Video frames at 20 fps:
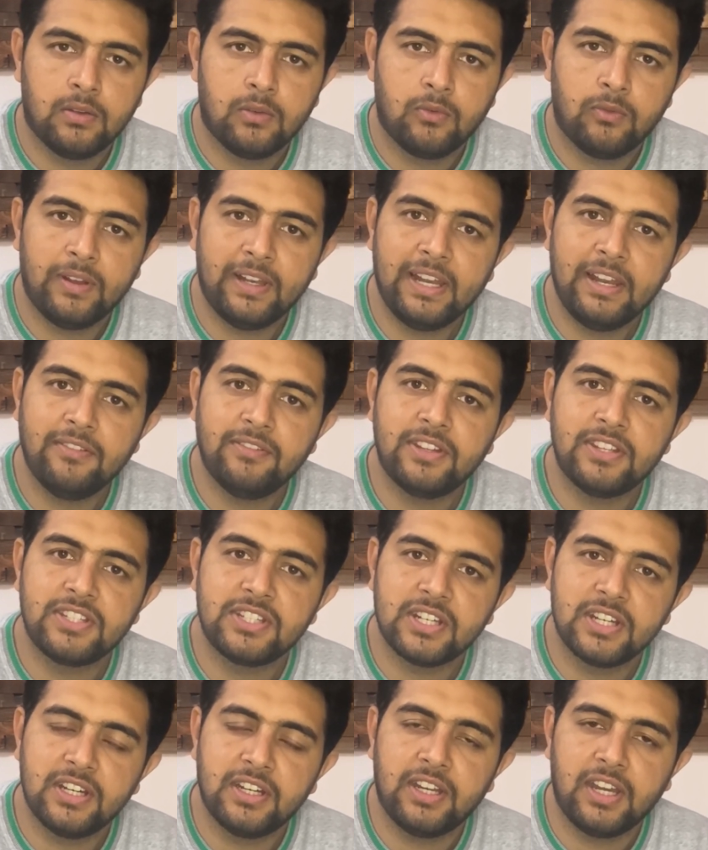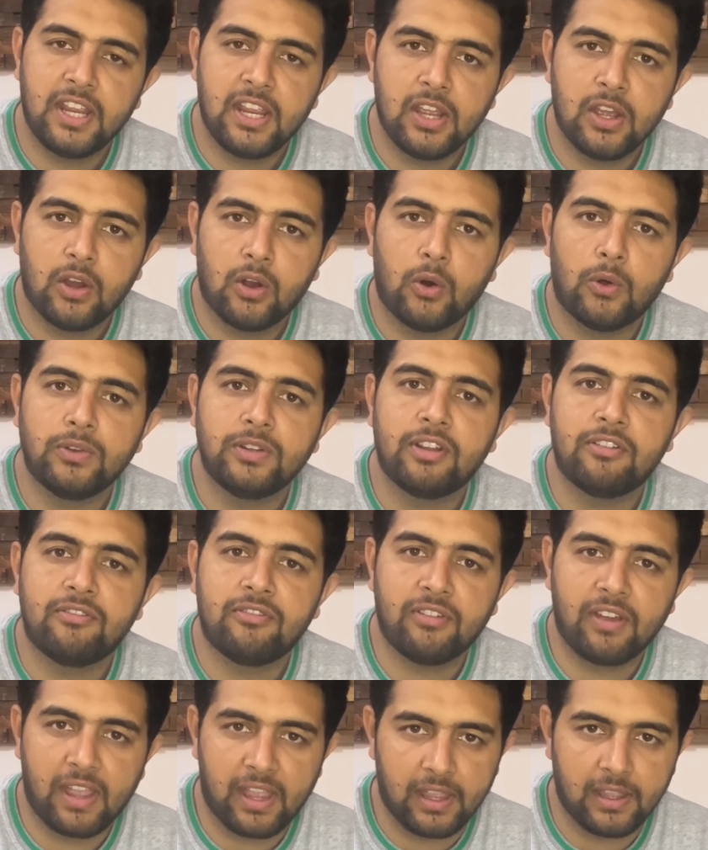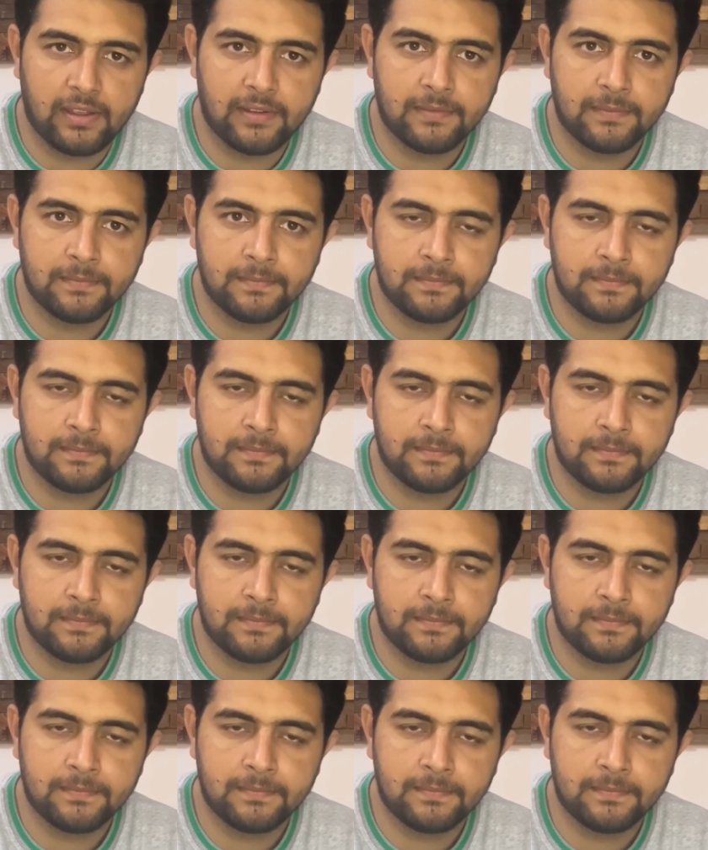We leave the journey on the way.